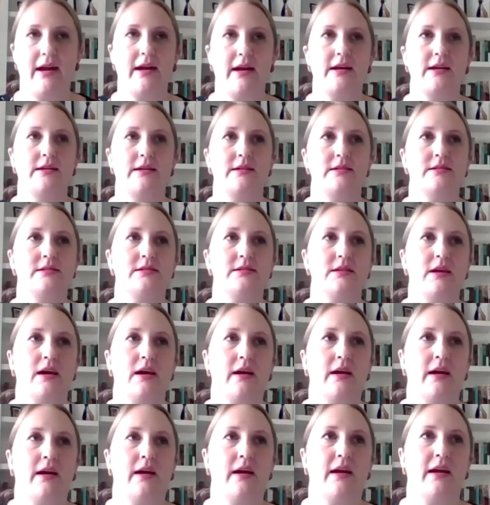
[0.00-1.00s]
and
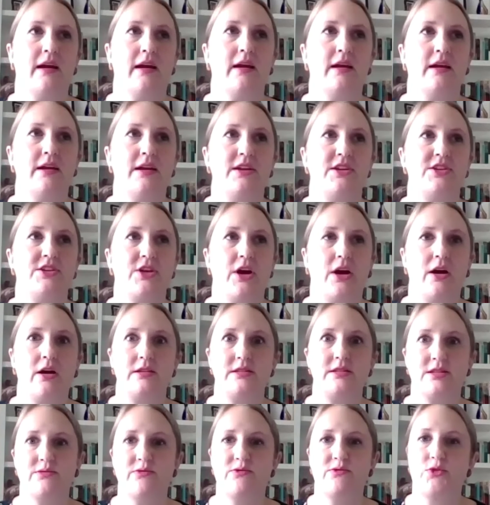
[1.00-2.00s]
I
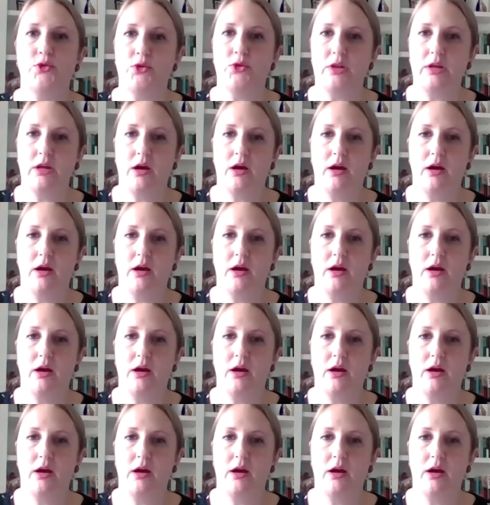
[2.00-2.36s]
taught some fully